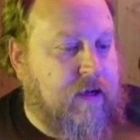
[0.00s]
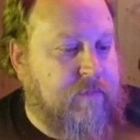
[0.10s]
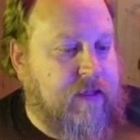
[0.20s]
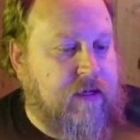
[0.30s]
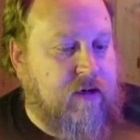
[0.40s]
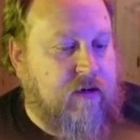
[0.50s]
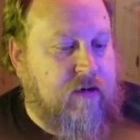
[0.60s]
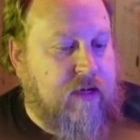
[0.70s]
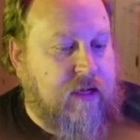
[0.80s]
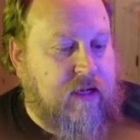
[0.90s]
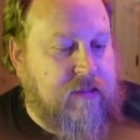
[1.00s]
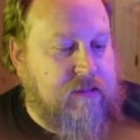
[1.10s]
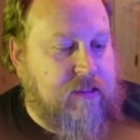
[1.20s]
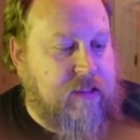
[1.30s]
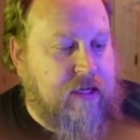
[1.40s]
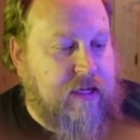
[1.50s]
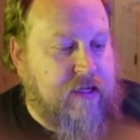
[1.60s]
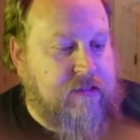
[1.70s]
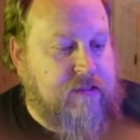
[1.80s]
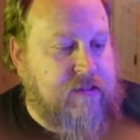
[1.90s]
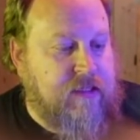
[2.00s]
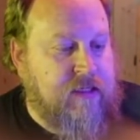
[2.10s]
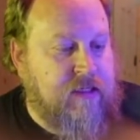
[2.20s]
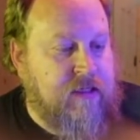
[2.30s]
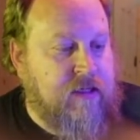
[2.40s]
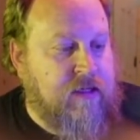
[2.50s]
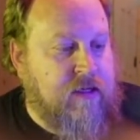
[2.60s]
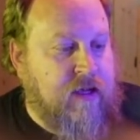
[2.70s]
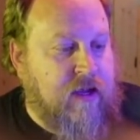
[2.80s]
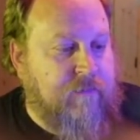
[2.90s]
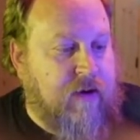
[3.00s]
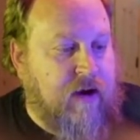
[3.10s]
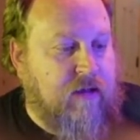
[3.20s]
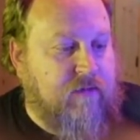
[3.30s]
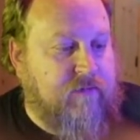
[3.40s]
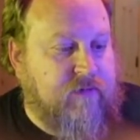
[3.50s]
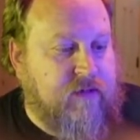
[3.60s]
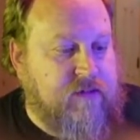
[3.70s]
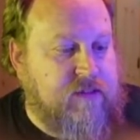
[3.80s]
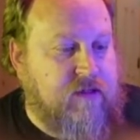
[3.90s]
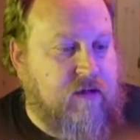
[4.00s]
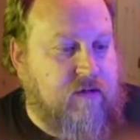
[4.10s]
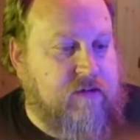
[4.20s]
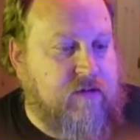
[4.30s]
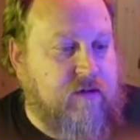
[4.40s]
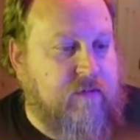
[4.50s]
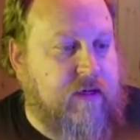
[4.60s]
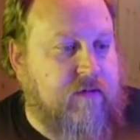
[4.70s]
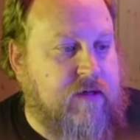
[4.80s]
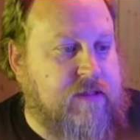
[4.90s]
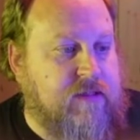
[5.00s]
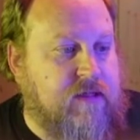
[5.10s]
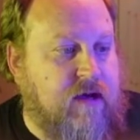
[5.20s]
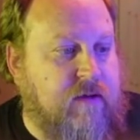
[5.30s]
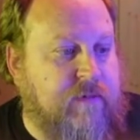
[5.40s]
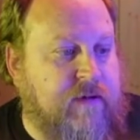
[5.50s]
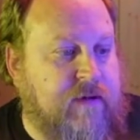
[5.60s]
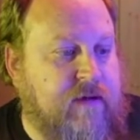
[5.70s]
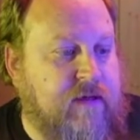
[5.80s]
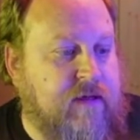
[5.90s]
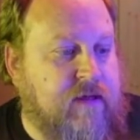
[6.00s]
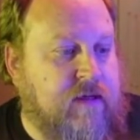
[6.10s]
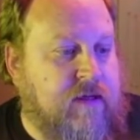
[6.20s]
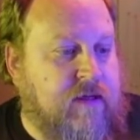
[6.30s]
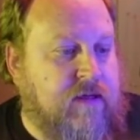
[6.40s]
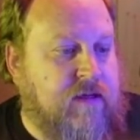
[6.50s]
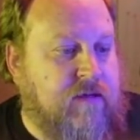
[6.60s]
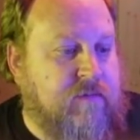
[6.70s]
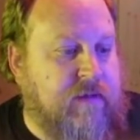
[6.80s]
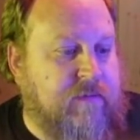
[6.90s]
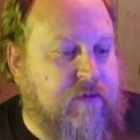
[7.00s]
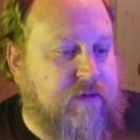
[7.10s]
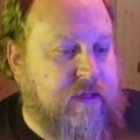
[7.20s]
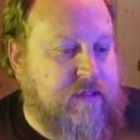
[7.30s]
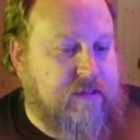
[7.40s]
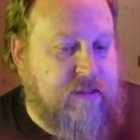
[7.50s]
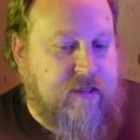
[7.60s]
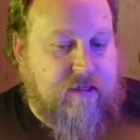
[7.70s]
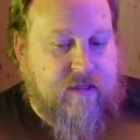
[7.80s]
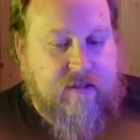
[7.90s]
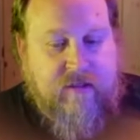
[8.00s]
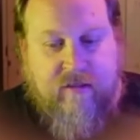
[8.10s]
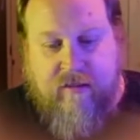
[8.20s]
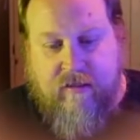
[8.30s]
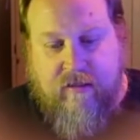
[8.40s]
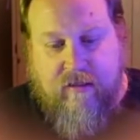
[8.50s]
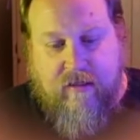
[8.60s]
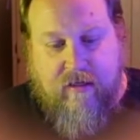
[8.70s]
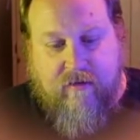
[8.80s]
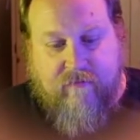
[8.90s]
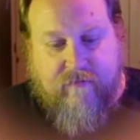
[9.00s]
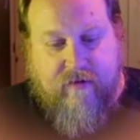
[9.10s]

here, and it has a pile of little skulls all the way across the top. People that have